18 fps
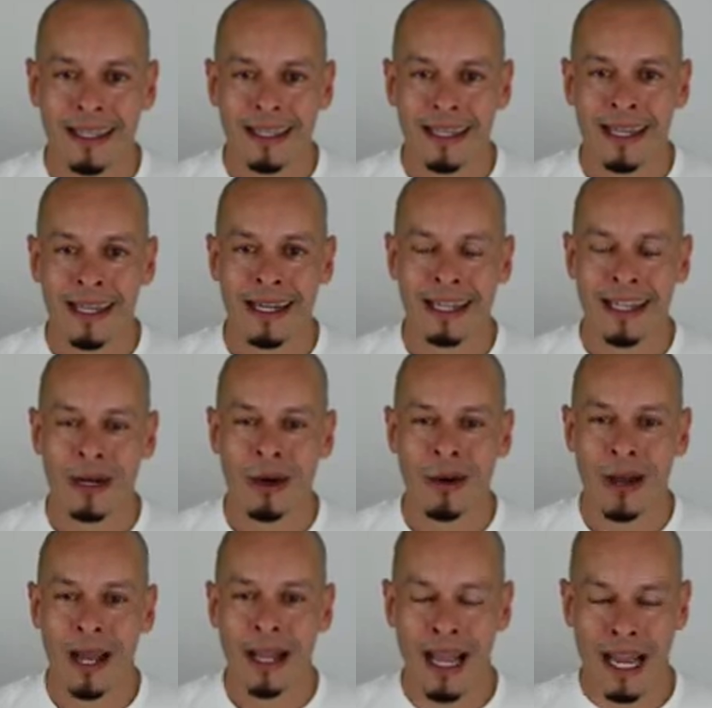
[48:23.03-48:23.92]
And,
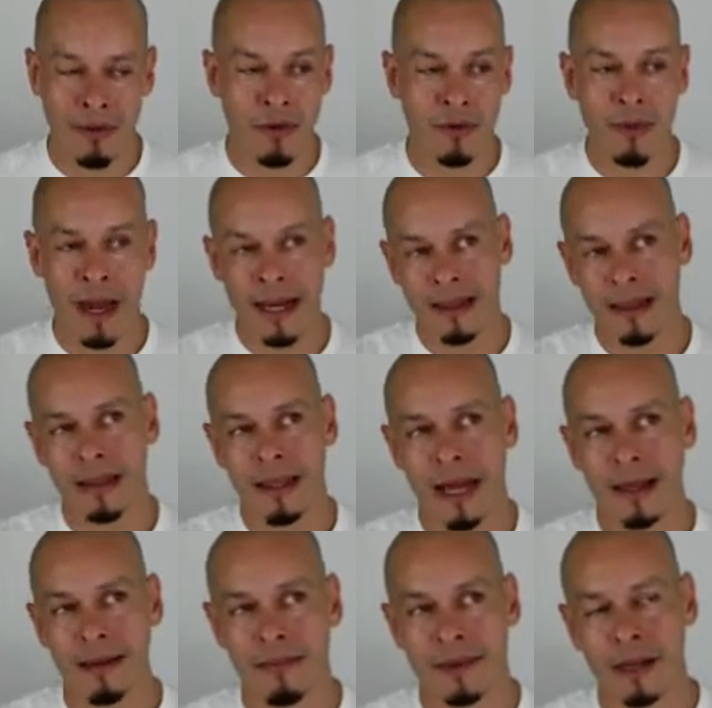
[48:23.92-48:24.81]

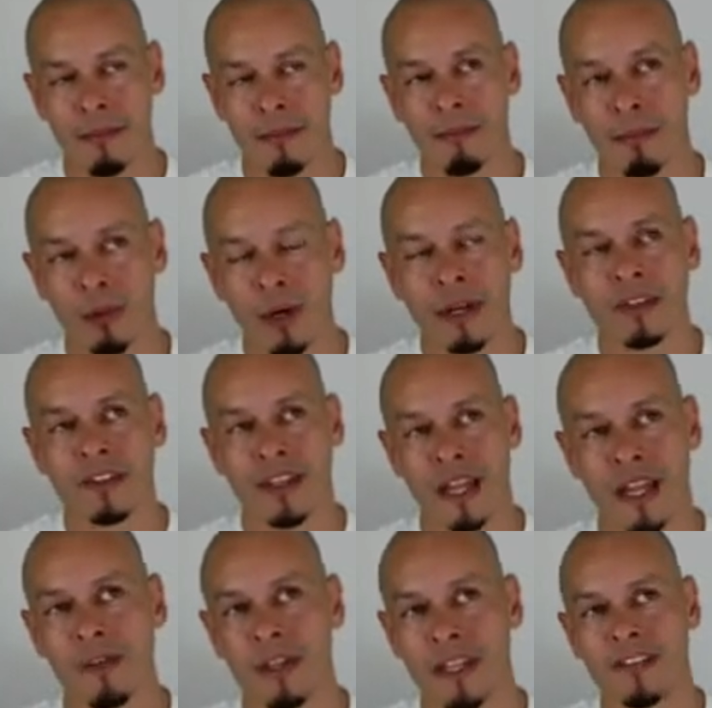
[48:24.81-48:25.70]
I can pretty
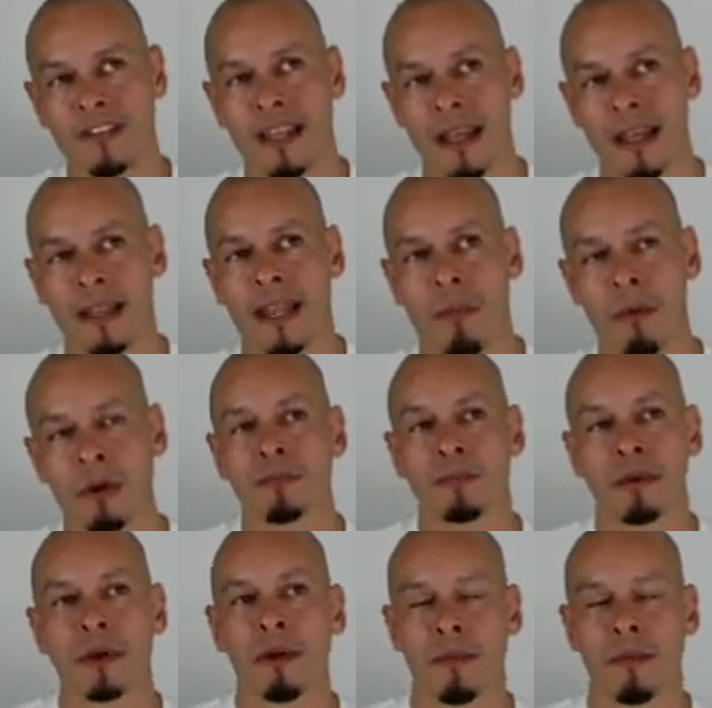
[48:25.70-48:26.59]
safely say that was
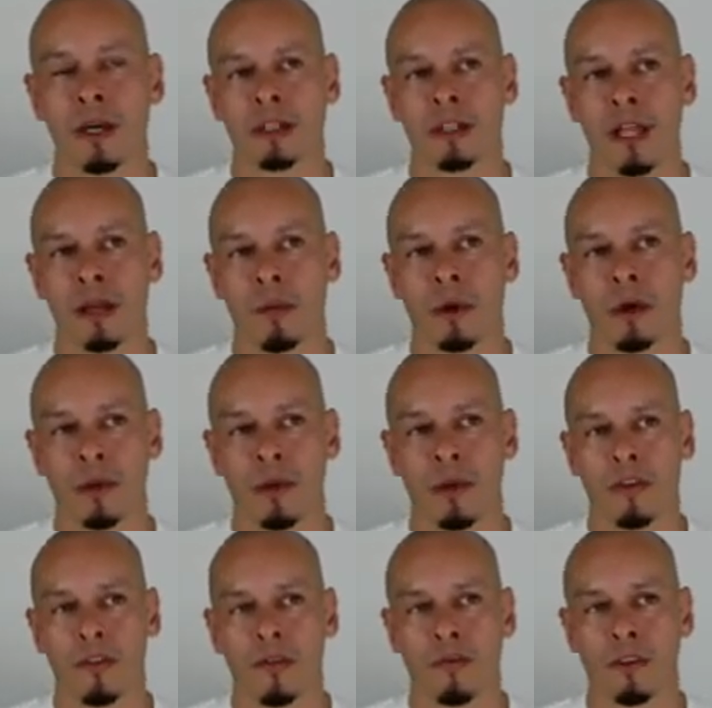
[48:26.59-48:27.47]
pretty much like one of
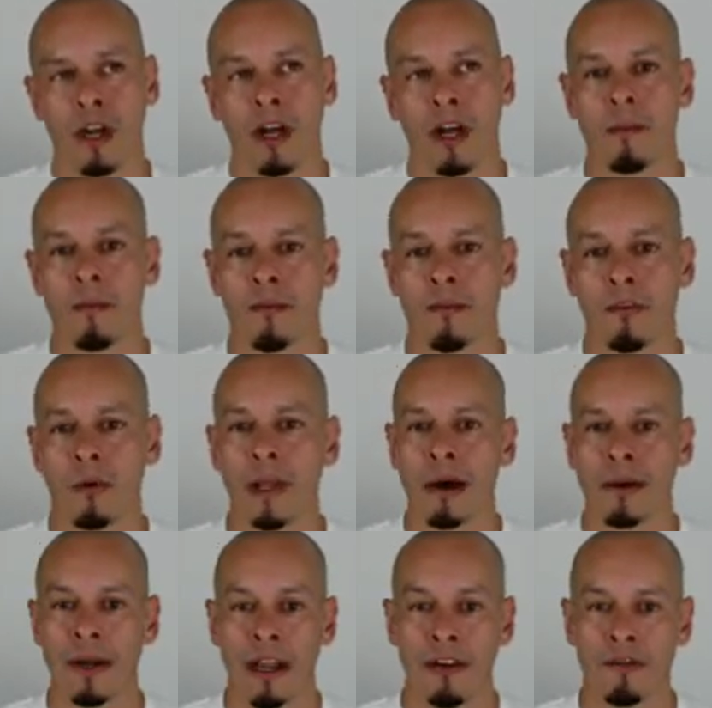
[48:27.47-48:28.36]
those dumb full
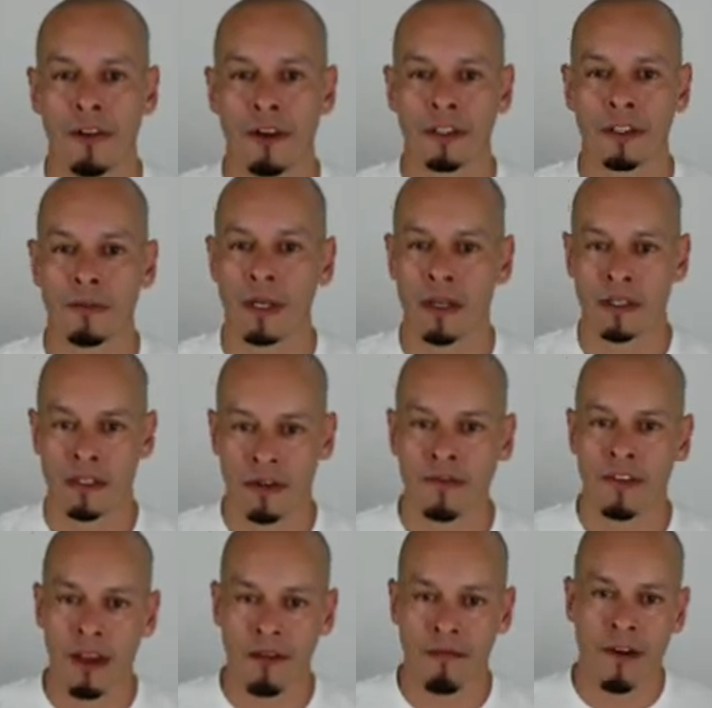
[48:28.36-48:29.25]
out efforts because of
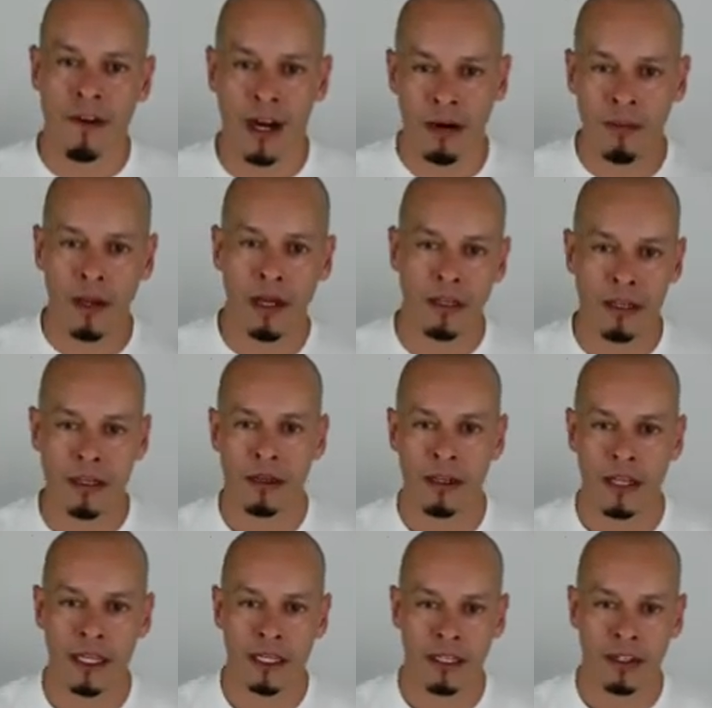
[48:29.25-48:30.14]
the environment,
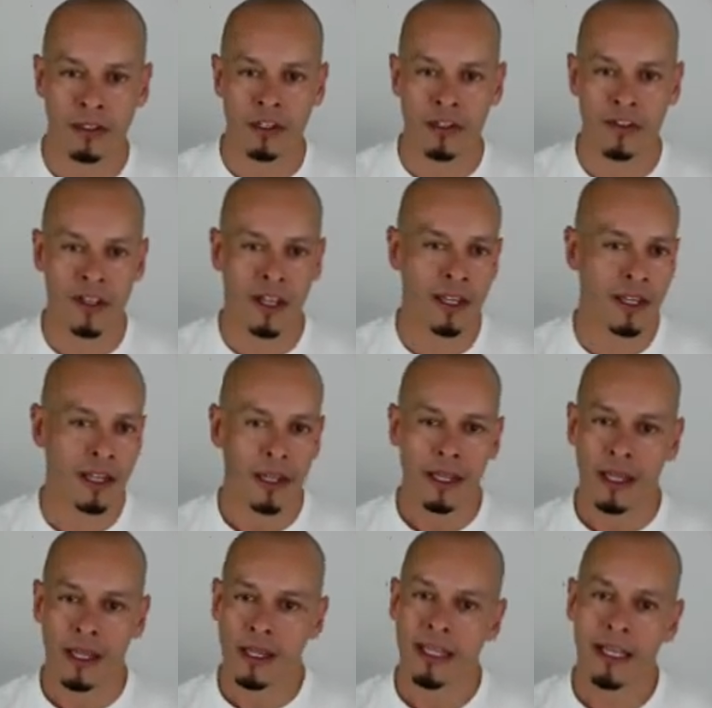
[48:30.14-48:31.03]
like you're just like
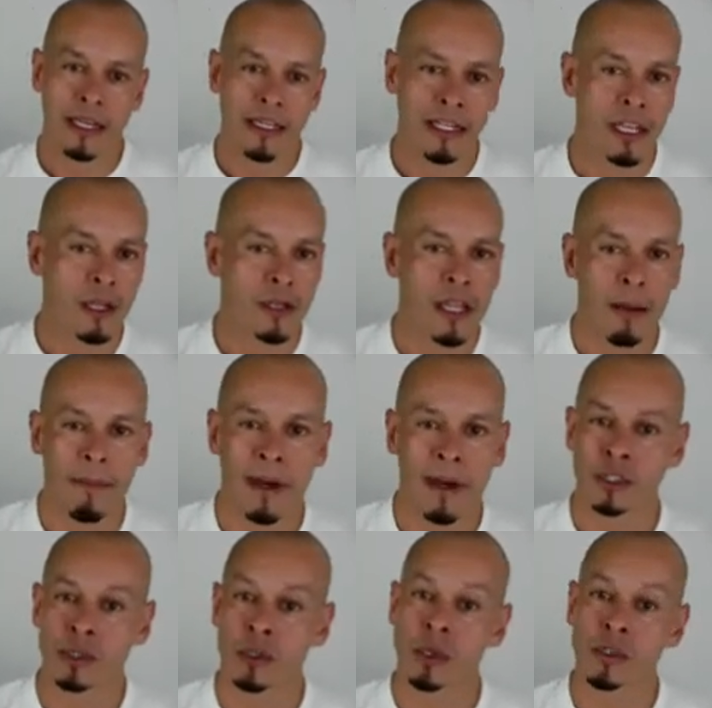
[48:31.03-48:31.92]
getting yelled at by
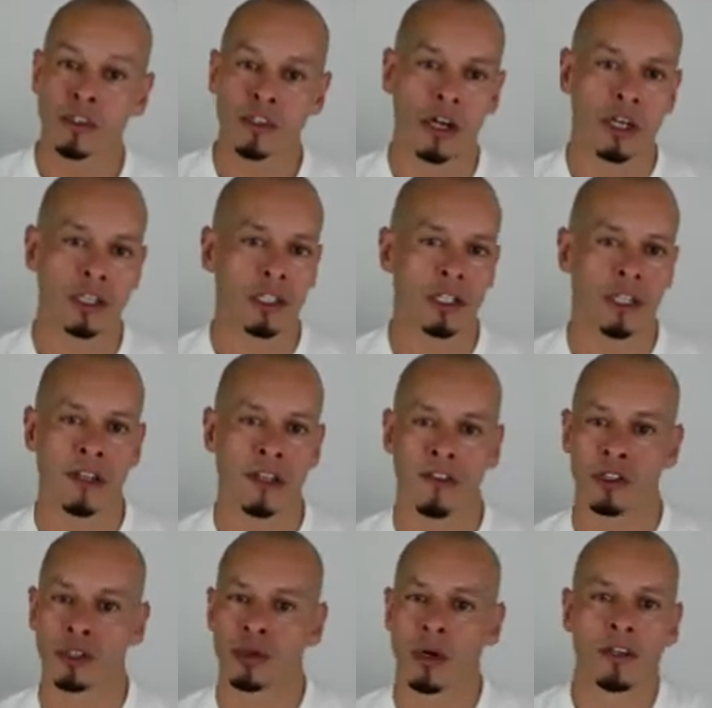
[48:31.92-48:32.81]
drill sergeants.
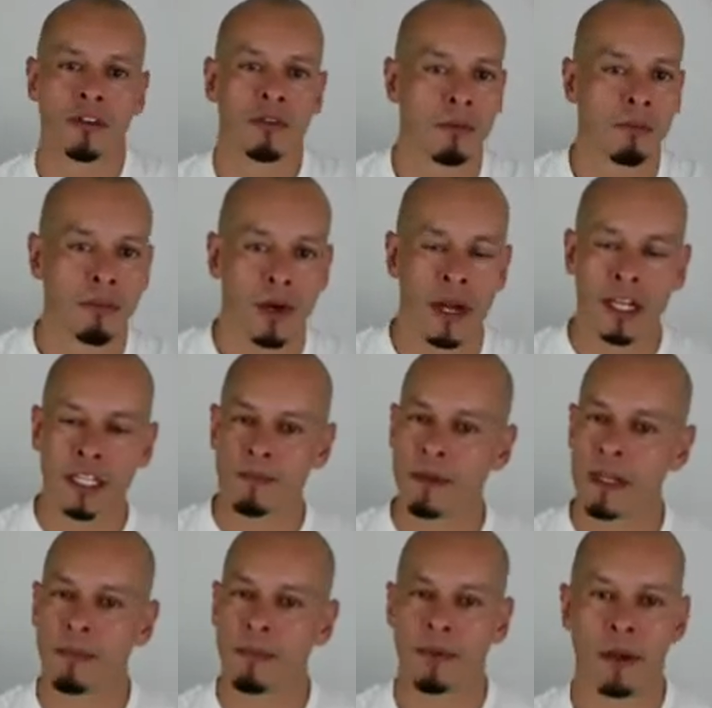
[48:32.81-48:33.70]
You're trying to impress
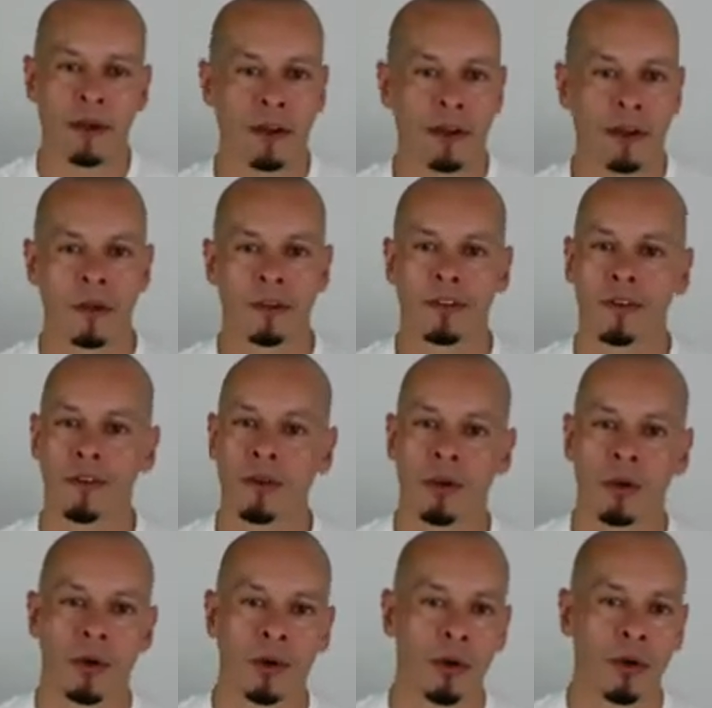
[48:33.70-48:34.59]
people. You don't know what to
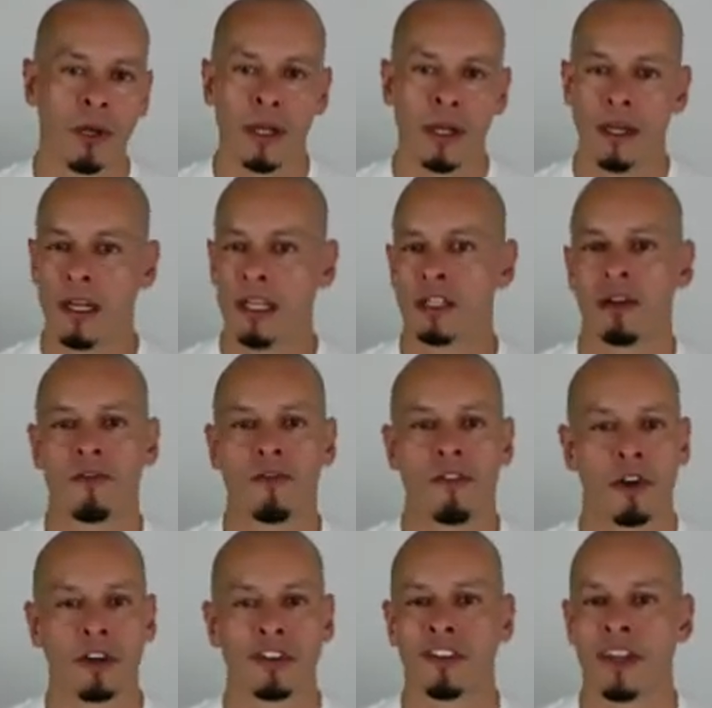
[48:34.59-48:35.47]
do. It's your
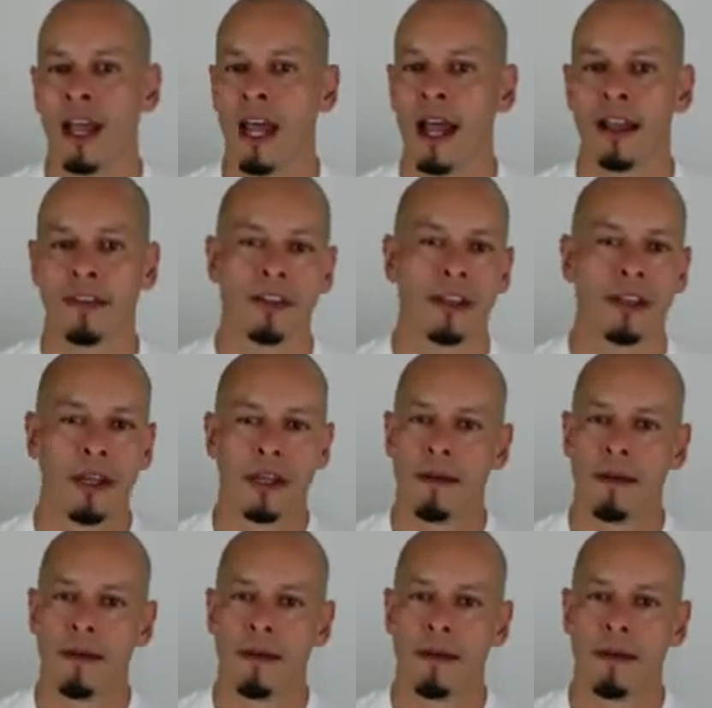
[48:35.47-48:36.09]
first test.